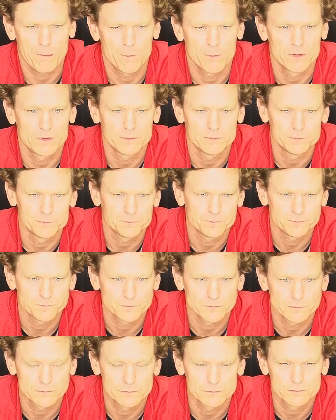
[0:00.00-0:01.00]
what is the
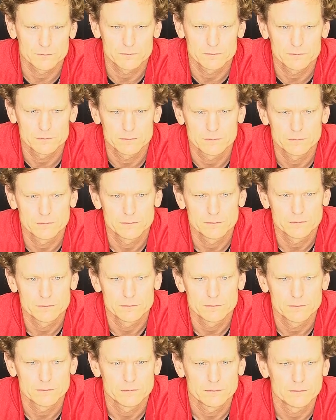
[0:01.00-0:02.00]
other tackle
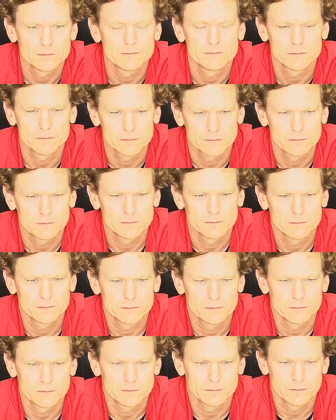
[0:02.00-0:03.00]
spot uh,
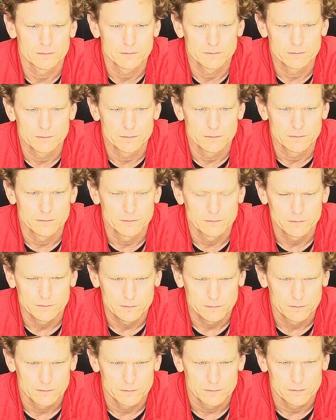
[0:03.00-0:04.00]
likely to
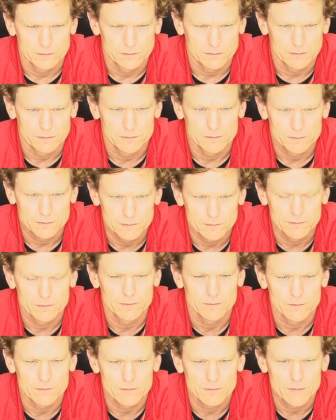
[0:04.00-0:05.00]
look like, do you
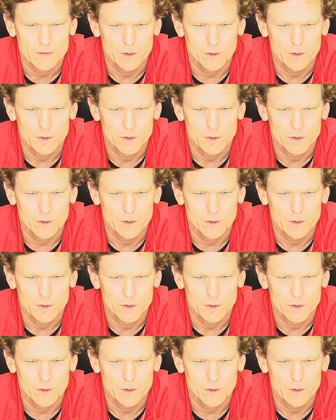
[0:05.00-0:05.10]
think?